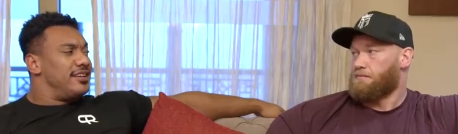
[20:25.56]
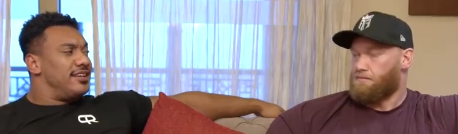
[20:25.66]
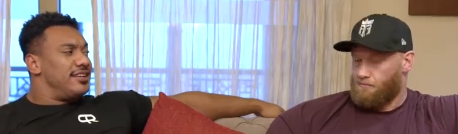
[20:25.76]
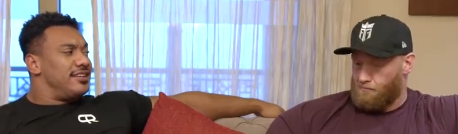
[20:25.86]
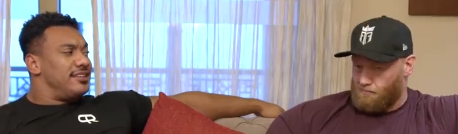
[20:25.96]

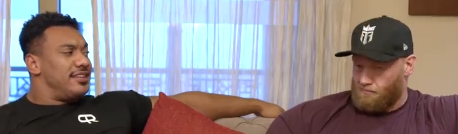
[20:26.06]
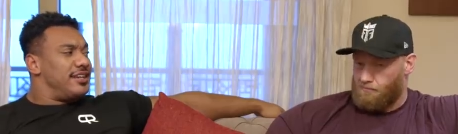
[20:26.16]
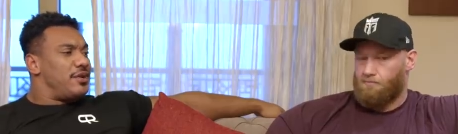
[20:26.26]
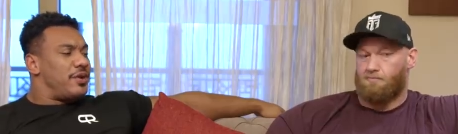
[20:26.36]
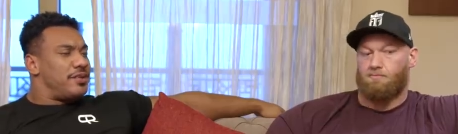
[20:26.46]
Speaker 1: Mm-hmm. You
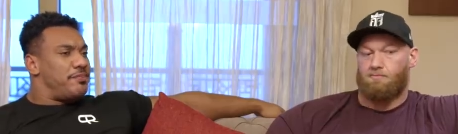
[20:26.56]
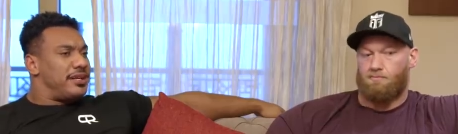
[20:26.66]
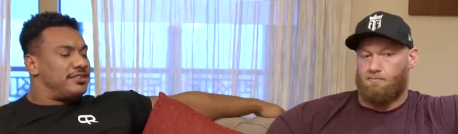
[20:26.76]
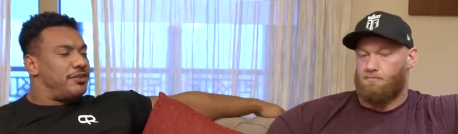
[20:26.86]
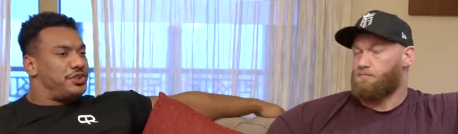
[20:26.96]
know, you want the
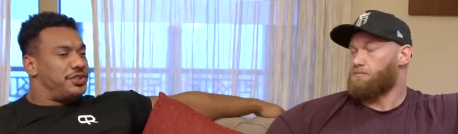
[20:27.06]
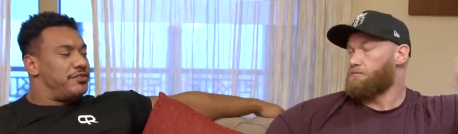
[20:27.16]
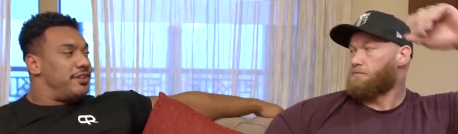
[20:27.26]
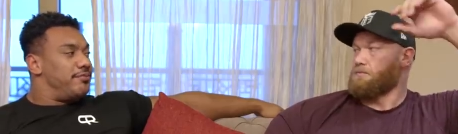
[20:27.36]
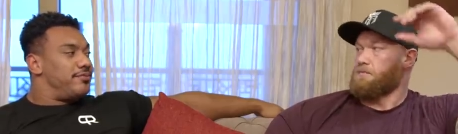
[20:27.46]
best version
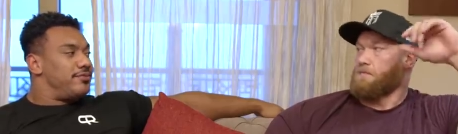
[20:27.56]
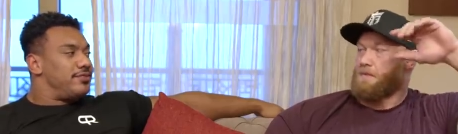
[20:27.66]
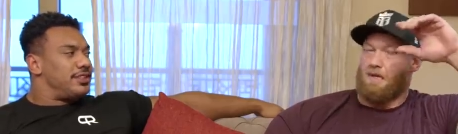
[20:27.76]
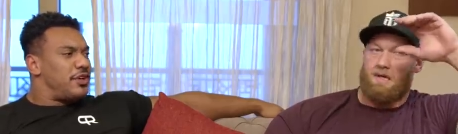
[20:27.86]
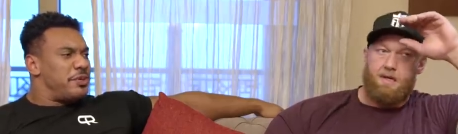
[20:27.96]
of him.
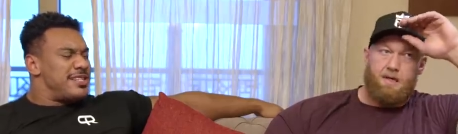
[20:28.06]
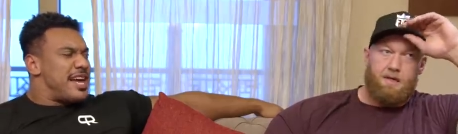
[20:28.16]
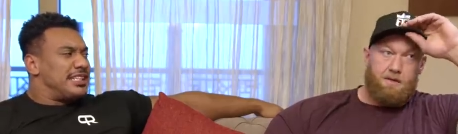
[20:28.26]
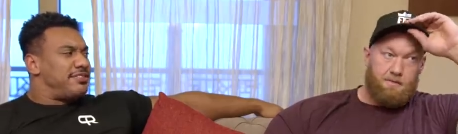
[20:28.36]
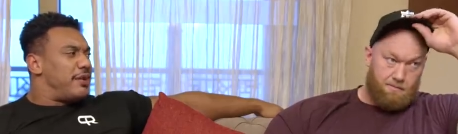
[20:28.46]
So it'll be
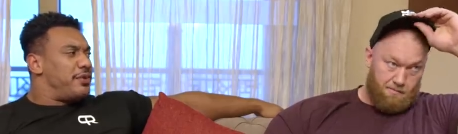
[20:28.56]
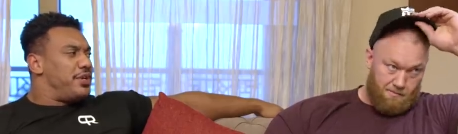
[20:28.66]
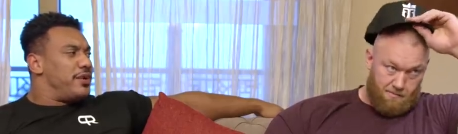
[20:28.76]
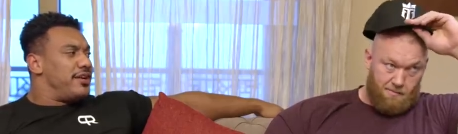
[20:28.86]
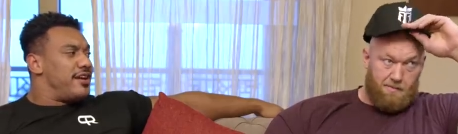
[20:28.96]
satisfying when
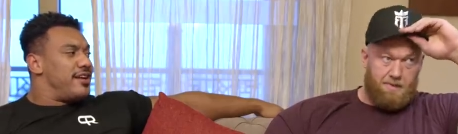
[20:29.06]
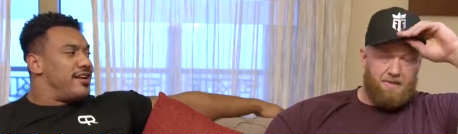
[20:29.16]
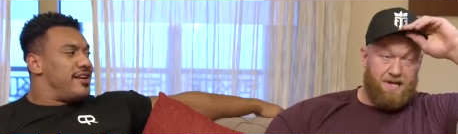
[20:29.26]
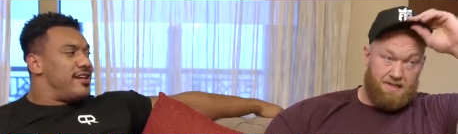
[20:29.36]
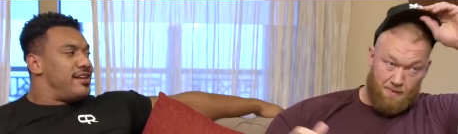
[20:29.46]
you win.
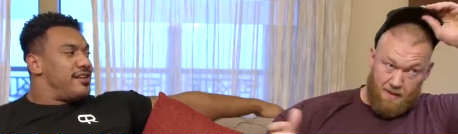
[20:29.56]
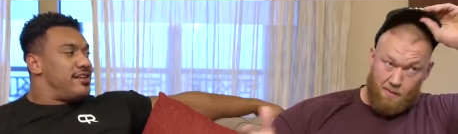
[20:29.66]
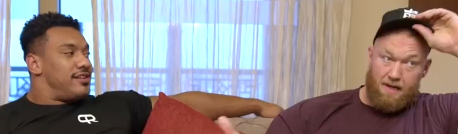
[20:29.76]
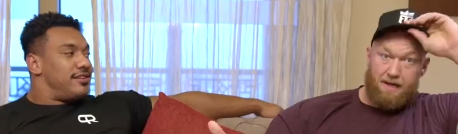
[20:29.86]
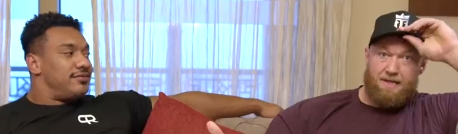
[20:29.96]
Speaker 2: That's why
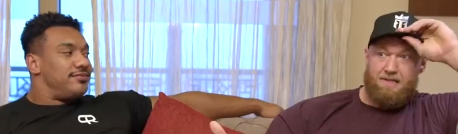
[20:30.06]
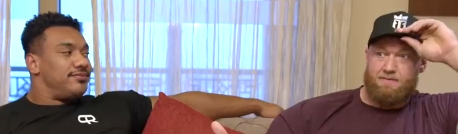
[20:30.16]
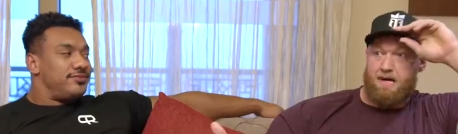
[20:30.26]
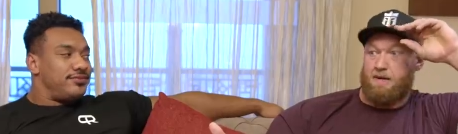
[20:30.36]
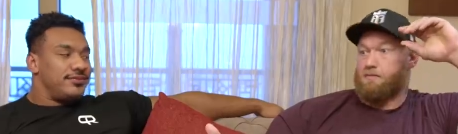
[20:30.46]
I'm waiting.
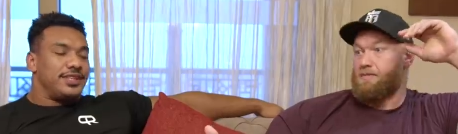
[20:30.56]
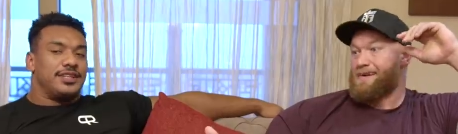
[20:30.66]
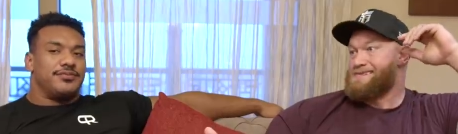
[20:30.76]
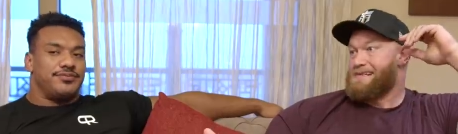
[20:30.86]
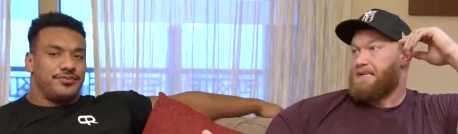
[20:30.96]
That's why I'm. Yeah
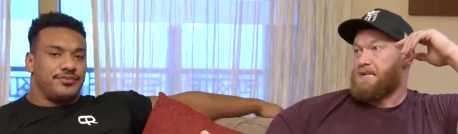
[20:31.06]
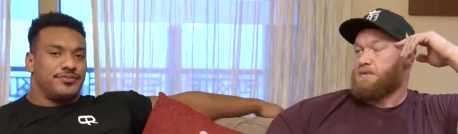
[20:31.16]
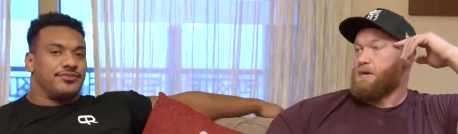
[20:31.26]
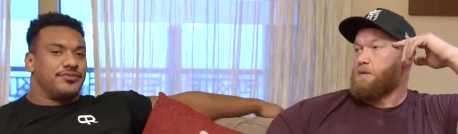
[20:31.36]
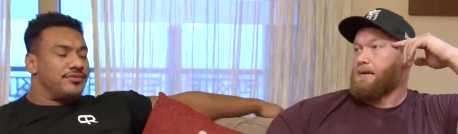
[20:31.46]

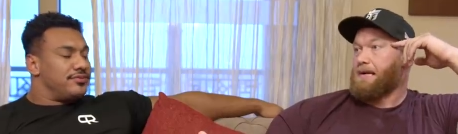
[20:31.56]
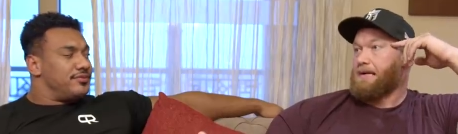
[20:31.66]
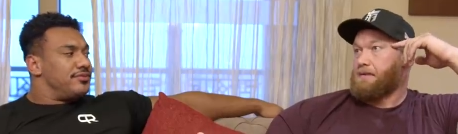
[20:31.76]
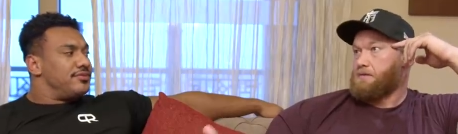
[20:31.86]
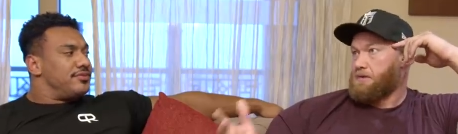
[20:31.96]
that's why I'm
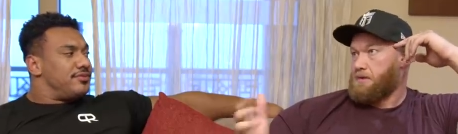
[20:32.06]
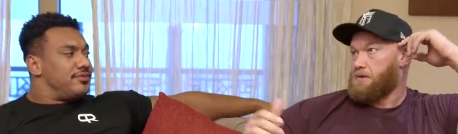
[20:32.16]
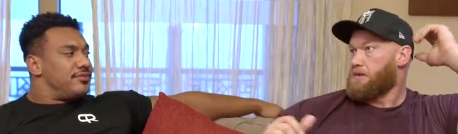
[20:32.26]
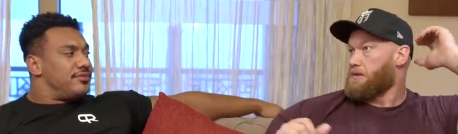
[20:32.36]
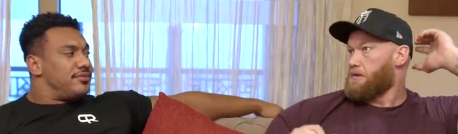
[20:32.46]
waiting and
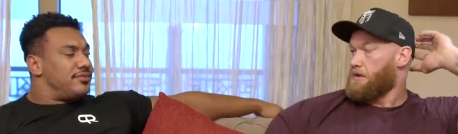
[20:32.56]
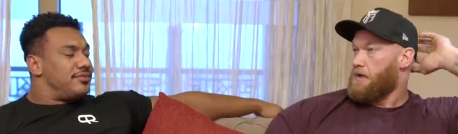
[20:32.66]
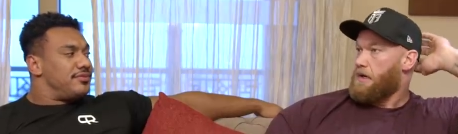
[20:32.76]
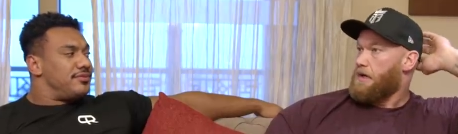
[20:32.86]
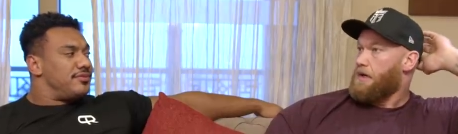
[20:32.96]
just
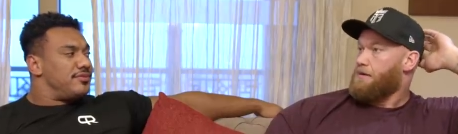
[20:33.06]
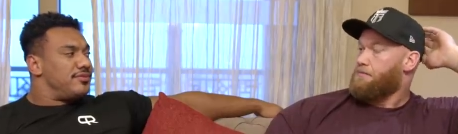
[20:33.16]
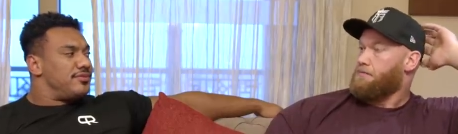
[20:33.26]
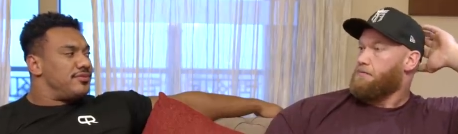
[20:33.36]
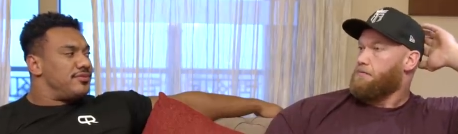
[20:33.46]
um,